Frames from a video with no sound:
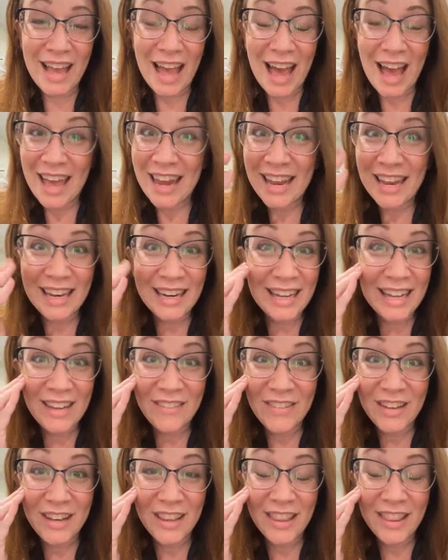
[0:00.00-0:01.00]
like, I didn't
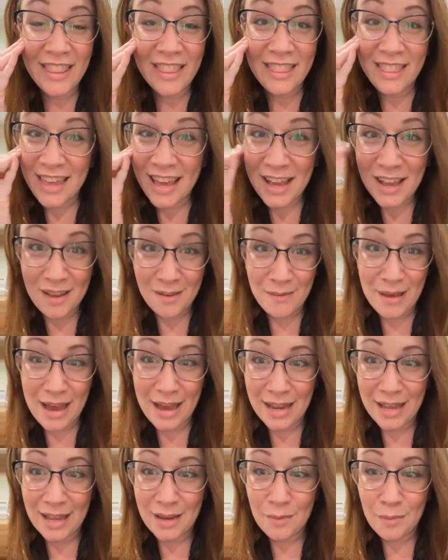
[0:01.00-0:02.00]
even think
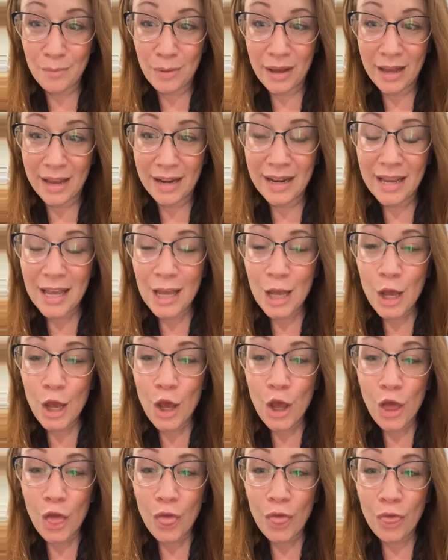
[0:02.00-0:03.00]
about it, but
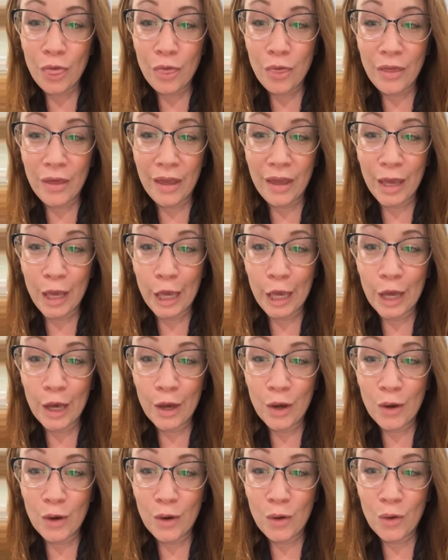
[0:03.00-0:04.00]

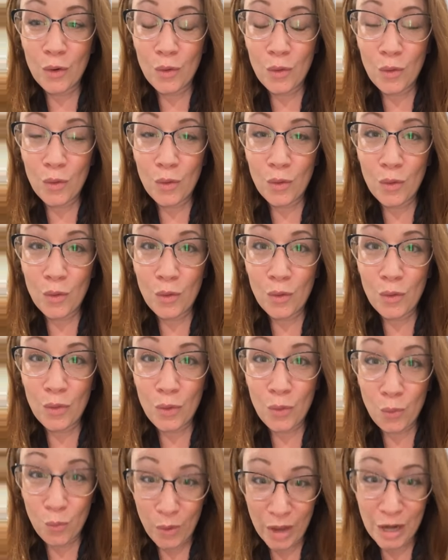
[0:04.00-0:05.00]
the
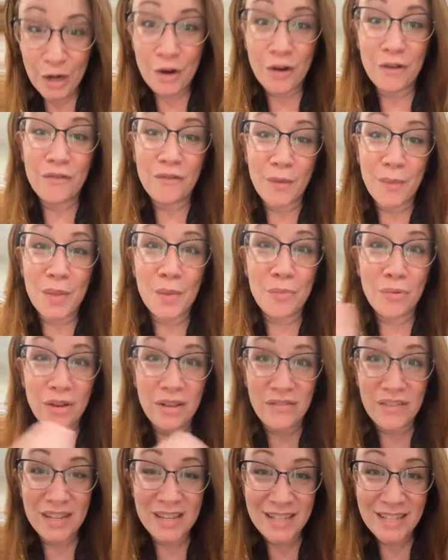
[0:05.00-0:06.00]
the winner from the
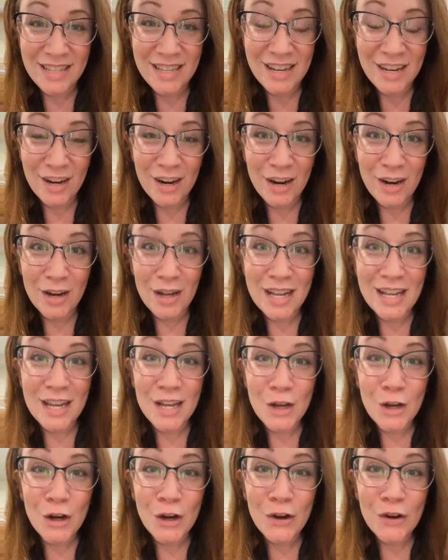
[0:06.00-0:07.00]
previous year,
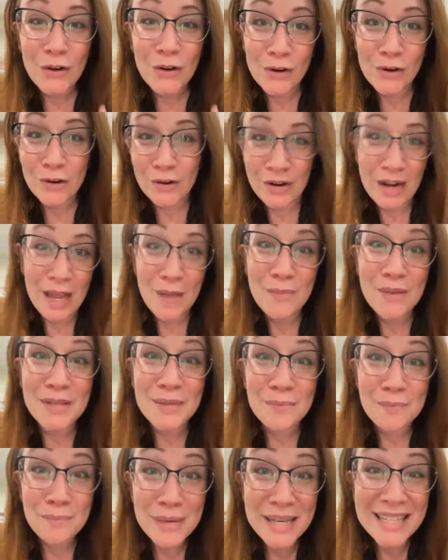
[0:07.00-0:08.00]
her
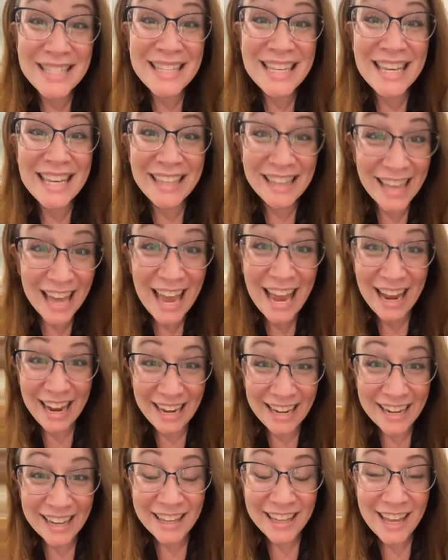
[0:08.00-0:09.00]
name is Miss
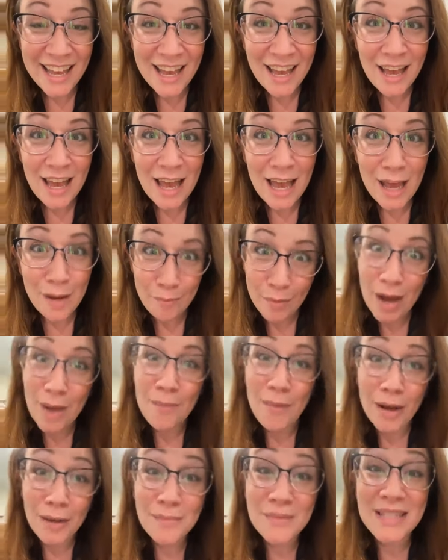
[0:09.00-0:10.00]
Elaine, and
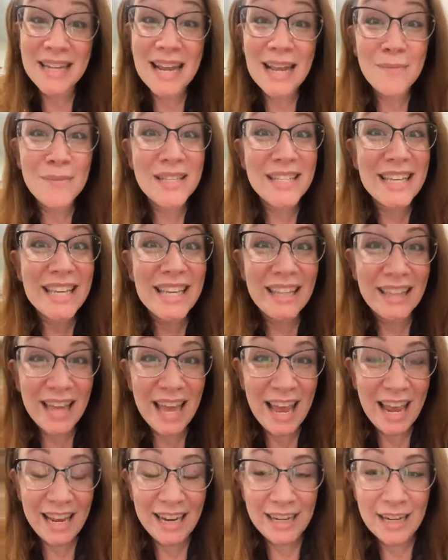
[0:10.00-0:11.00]
my mom's name is
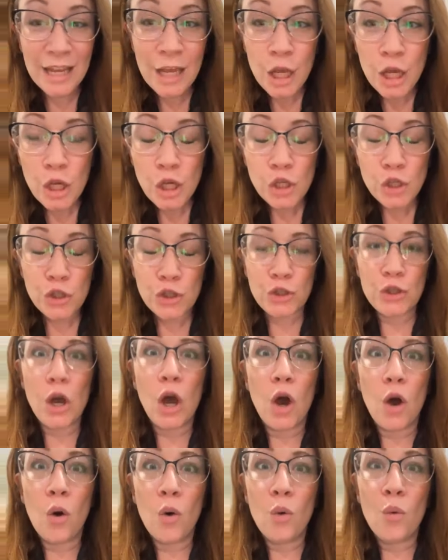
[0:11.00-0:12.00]
Elaine.
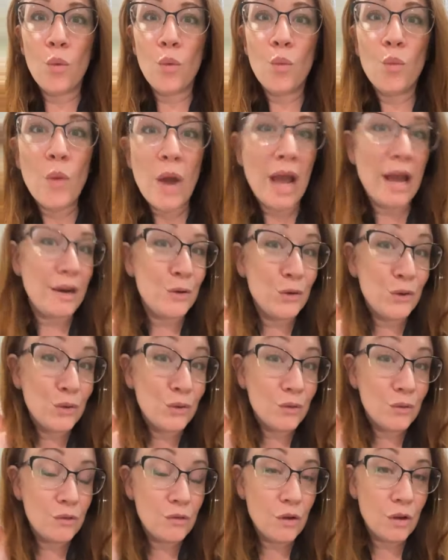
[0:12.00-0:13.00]
So
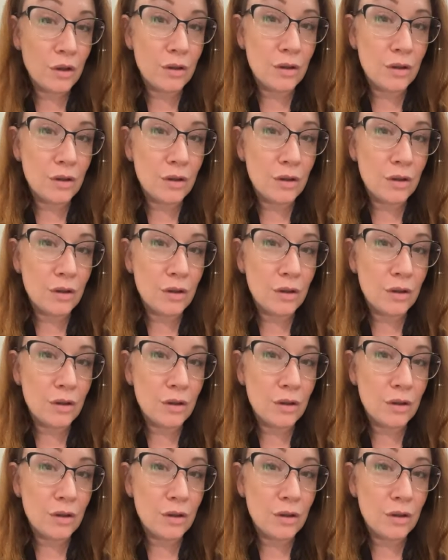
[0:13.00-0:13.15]
when